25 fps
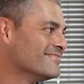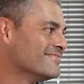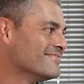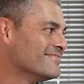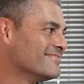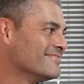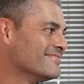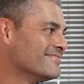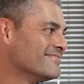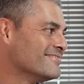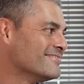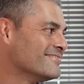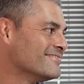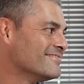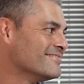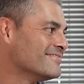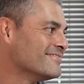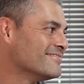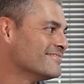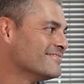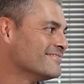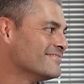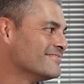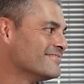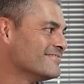
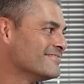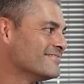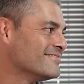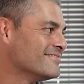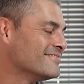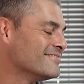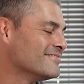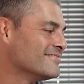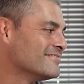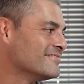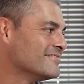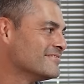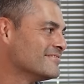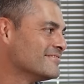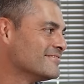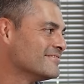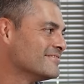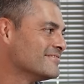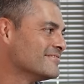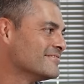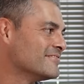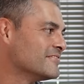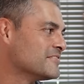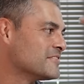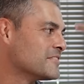
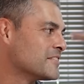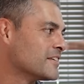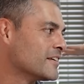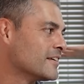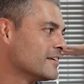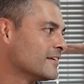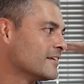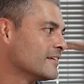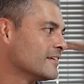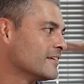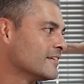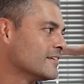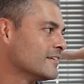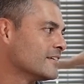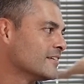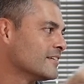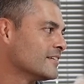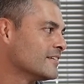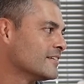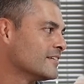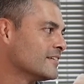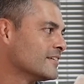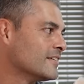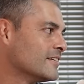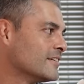
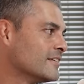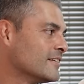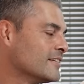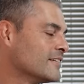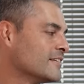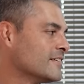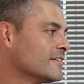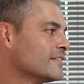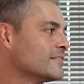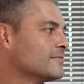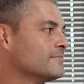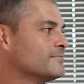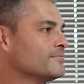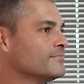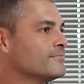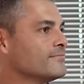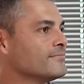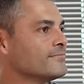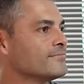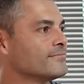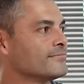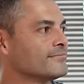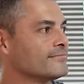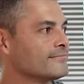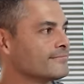
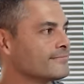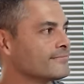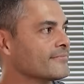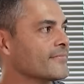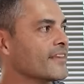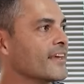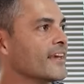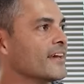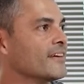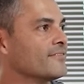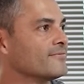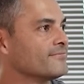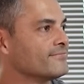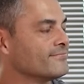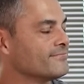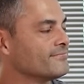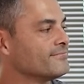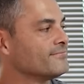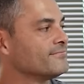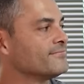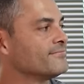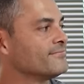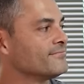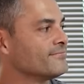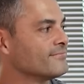
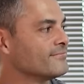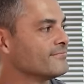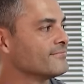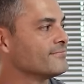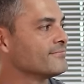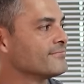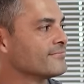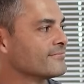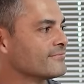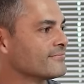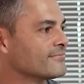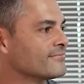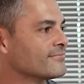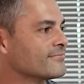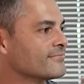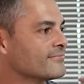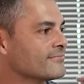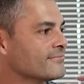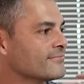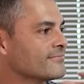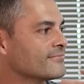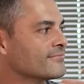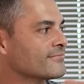The person shown says nothing.